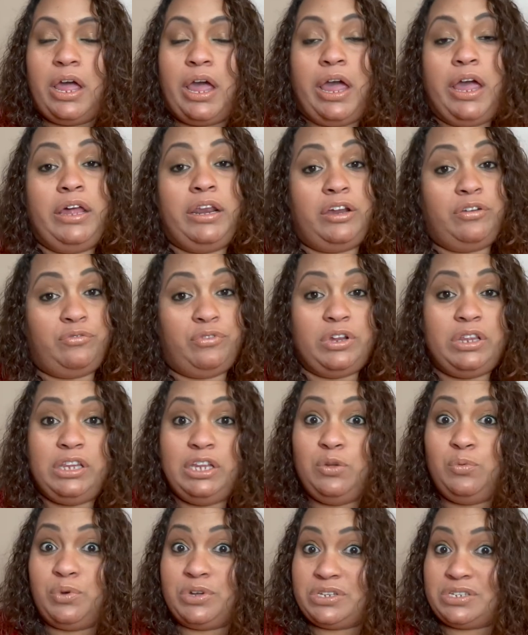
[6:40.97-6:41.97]
And I
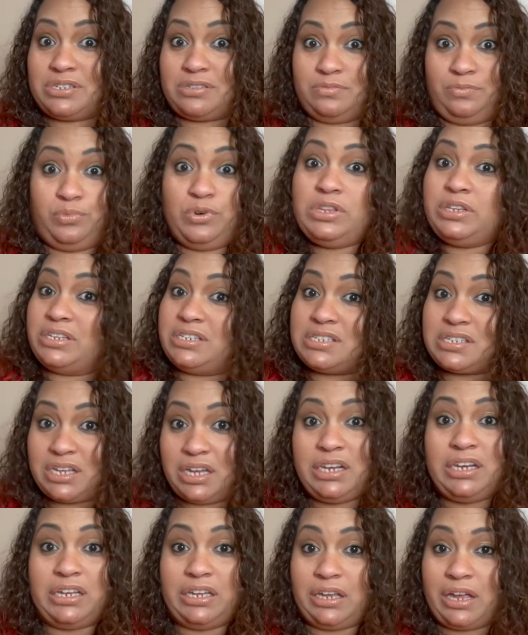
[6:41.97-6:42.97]
really was really
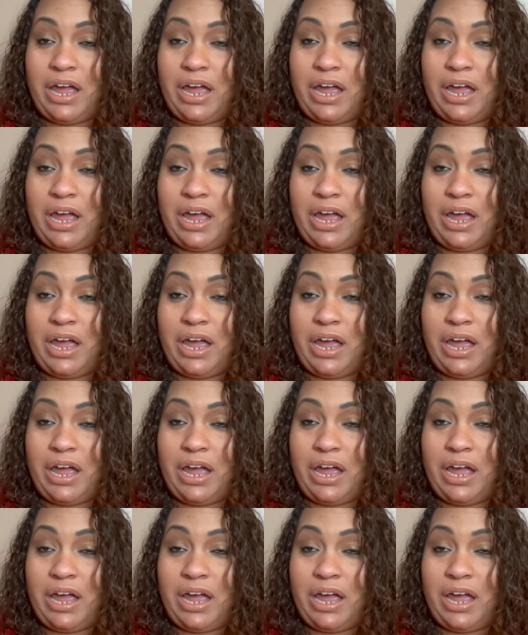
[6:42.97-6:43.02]
skinny.